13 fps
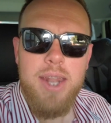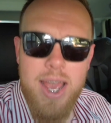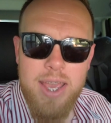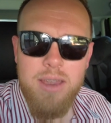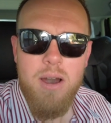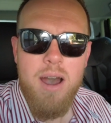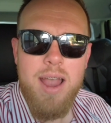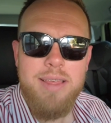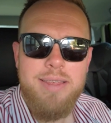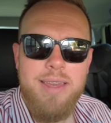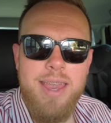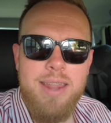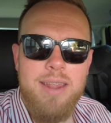G'day
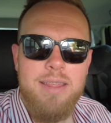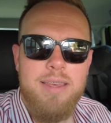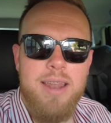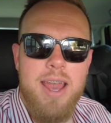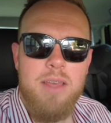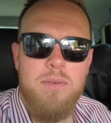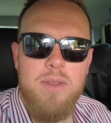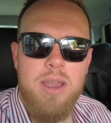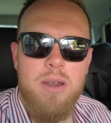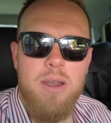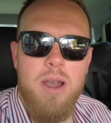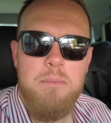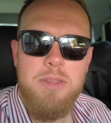guys, in today's
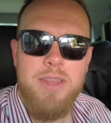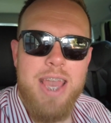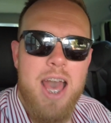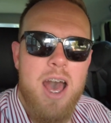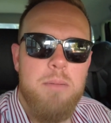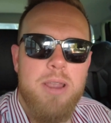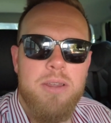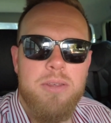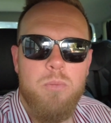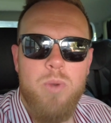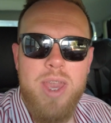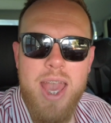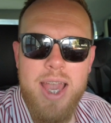video I'm in the car because
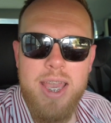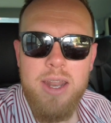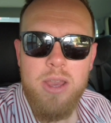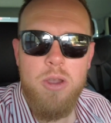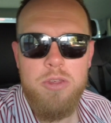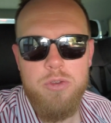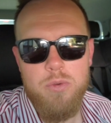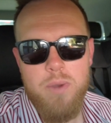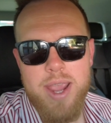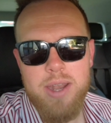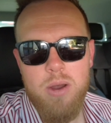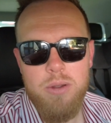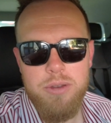we are going to go
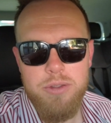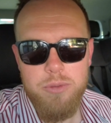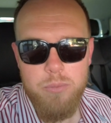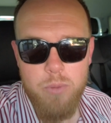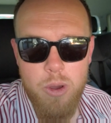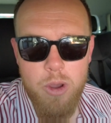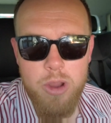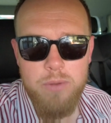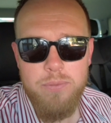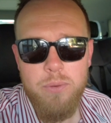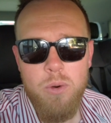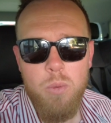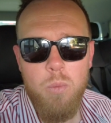straight onto the road
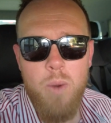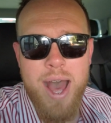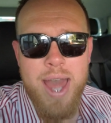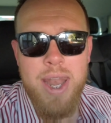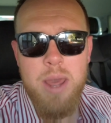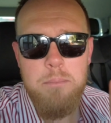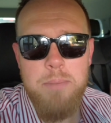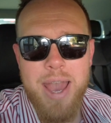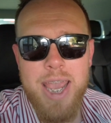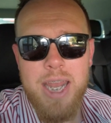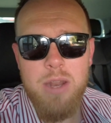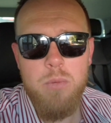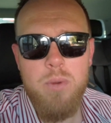for one
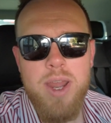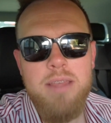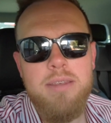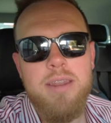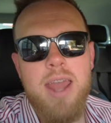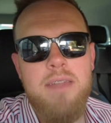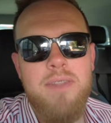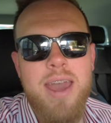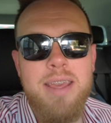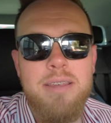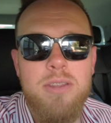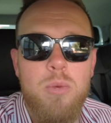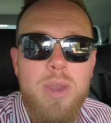main reason, and that
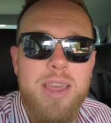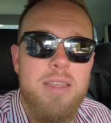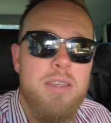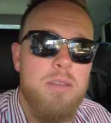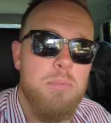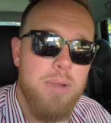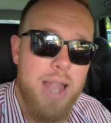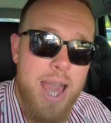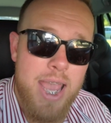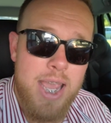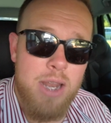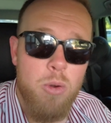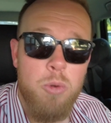is to
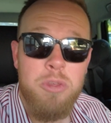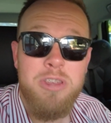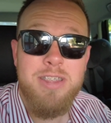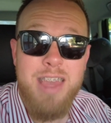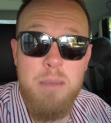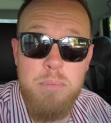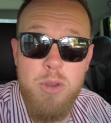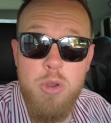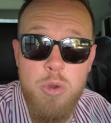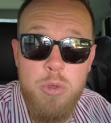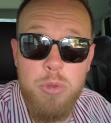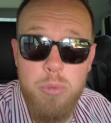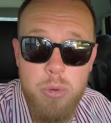explain or step
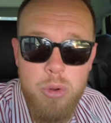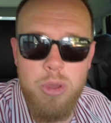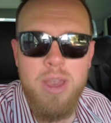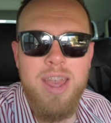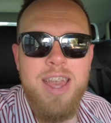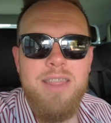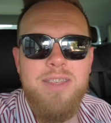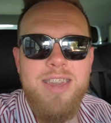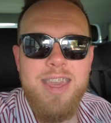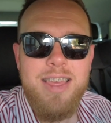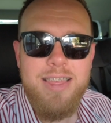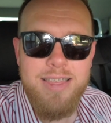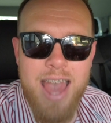you through the
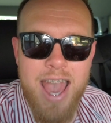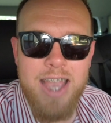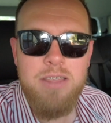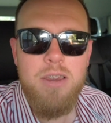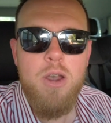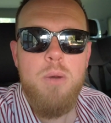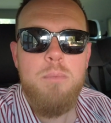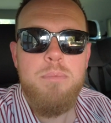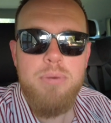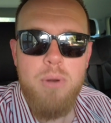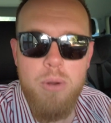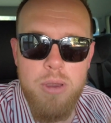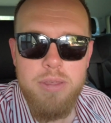exact
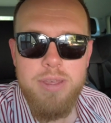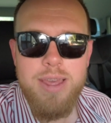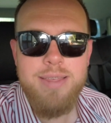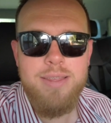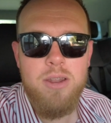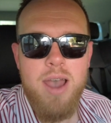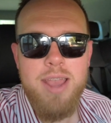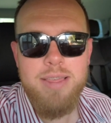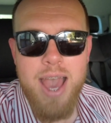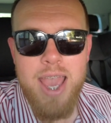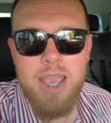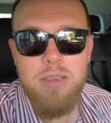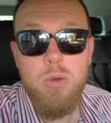process that I
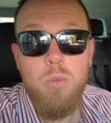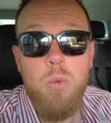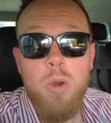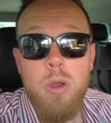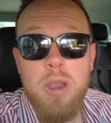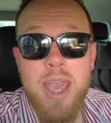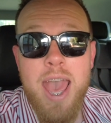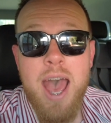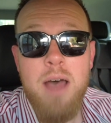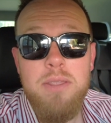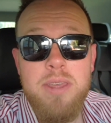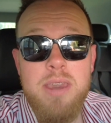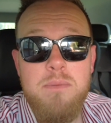take to work
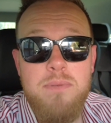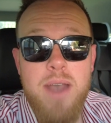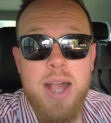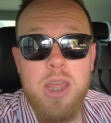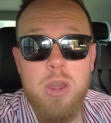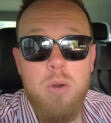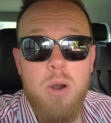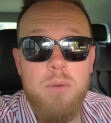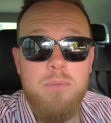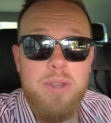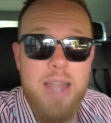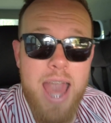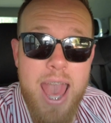out the value
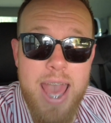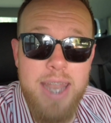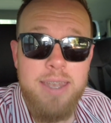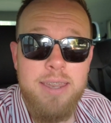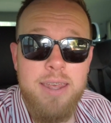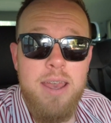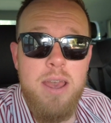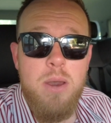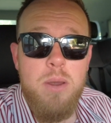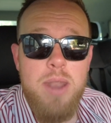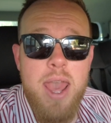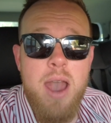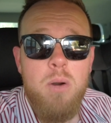of land.
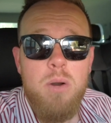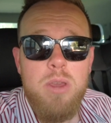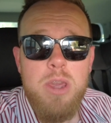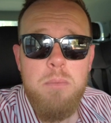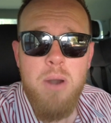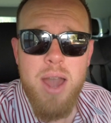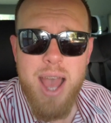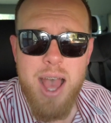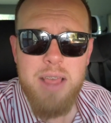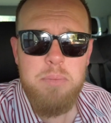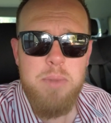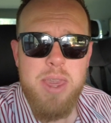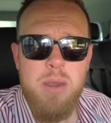Now, you might
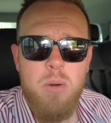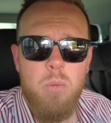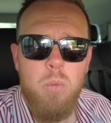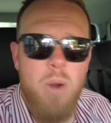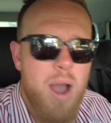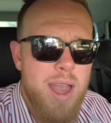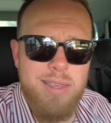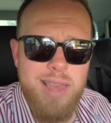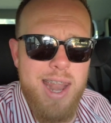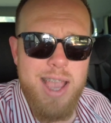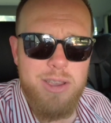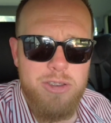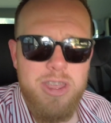ask me, why is
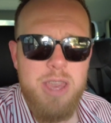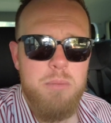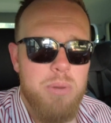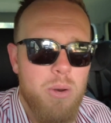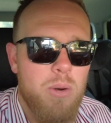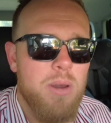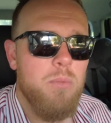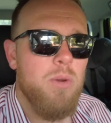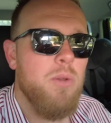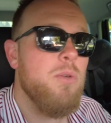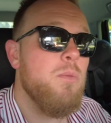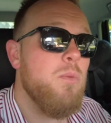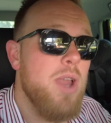that actually important? Well,
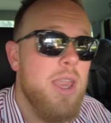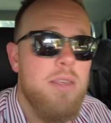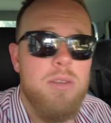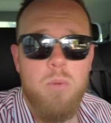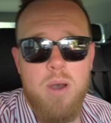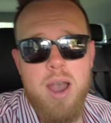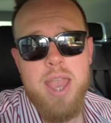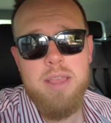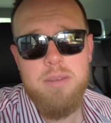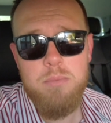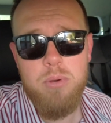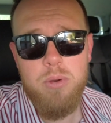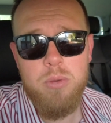the reason why
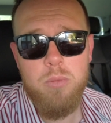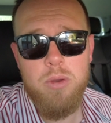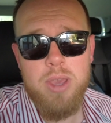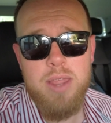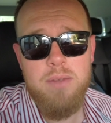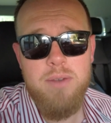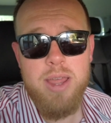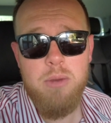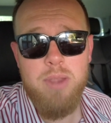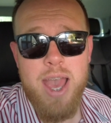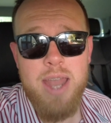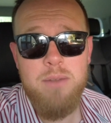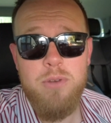it's important to work out the value of
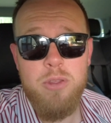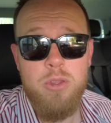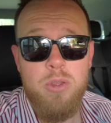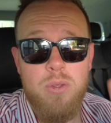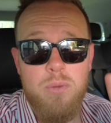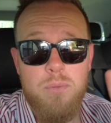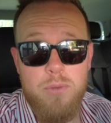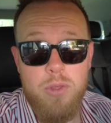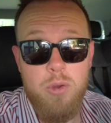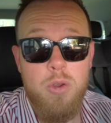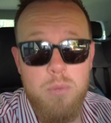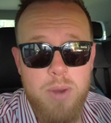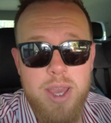land for
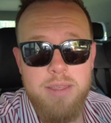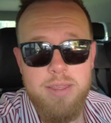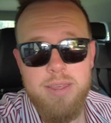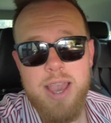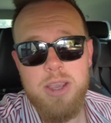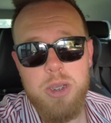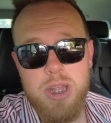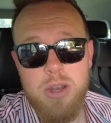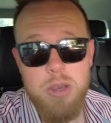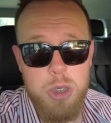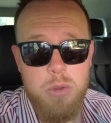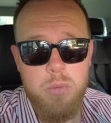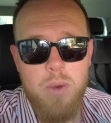two reasons actually,
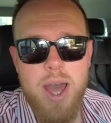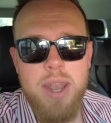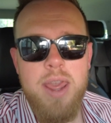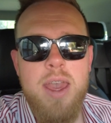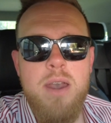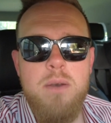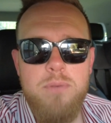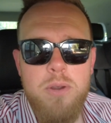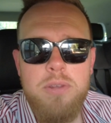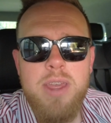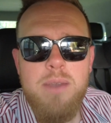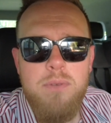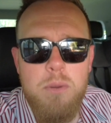not just one.
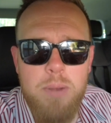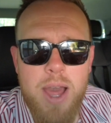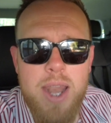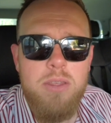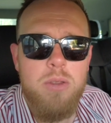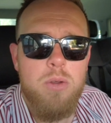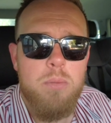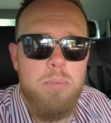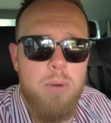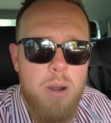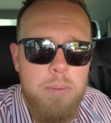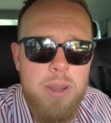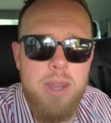Firstly, if you're planning to do a
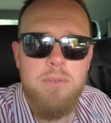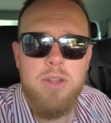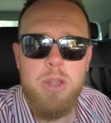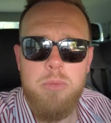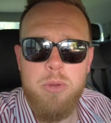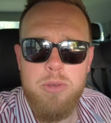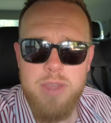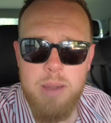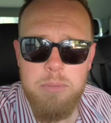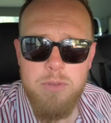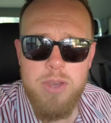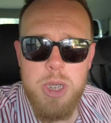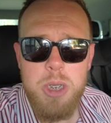property development or
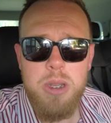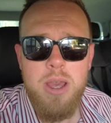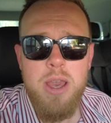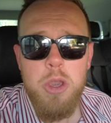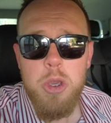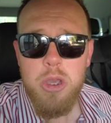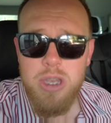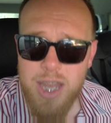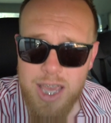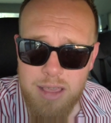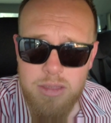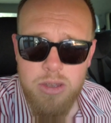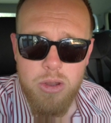subdivision, you
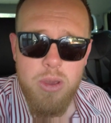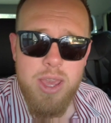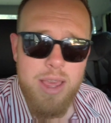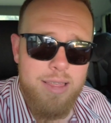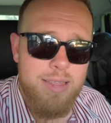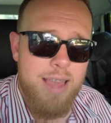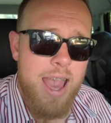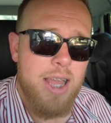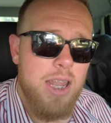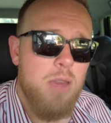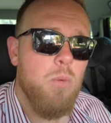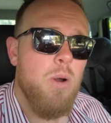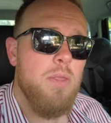need to know
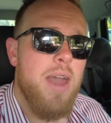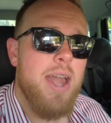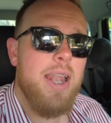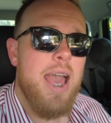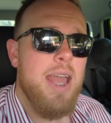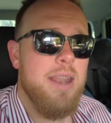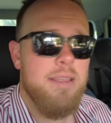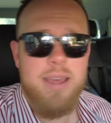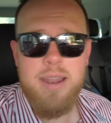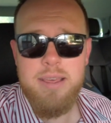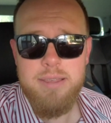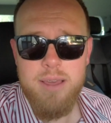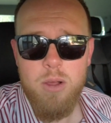exactly what that land is going
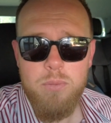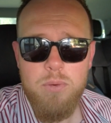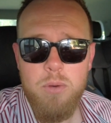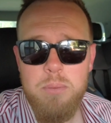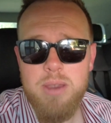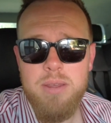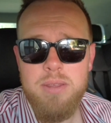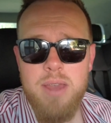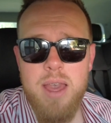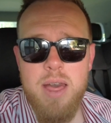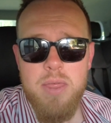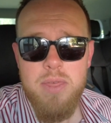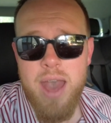to sell for, because
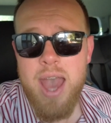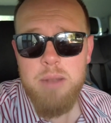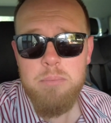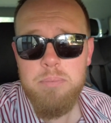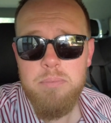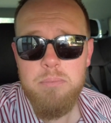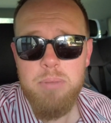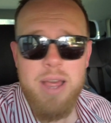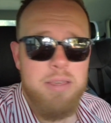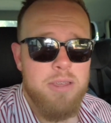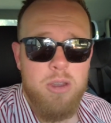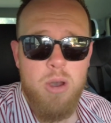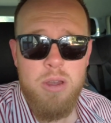that
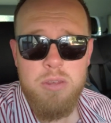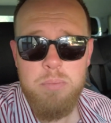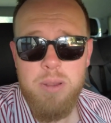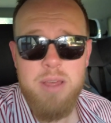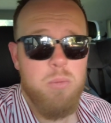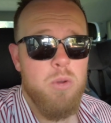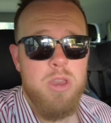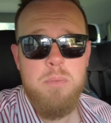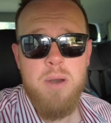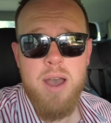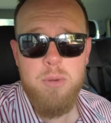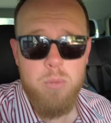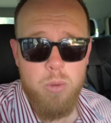plus the cost plus what you
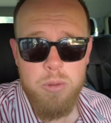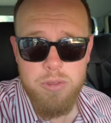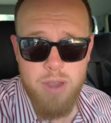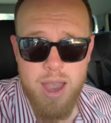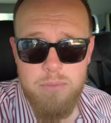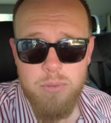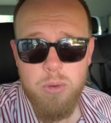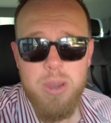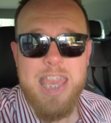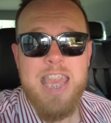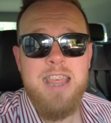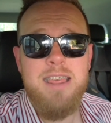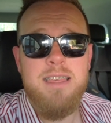buy the raw site for
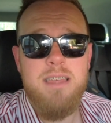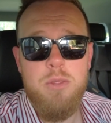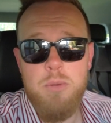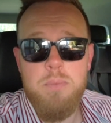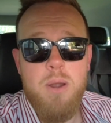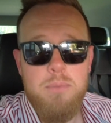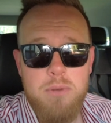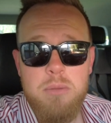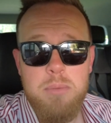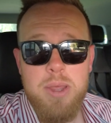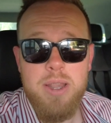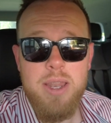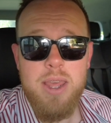is the
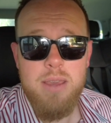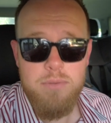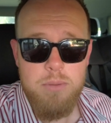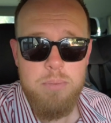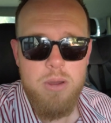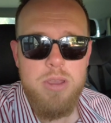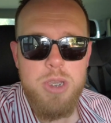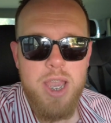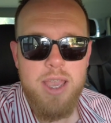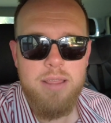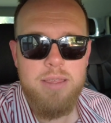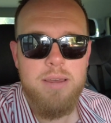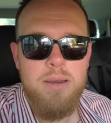profitability of the
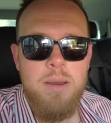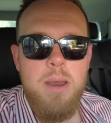project.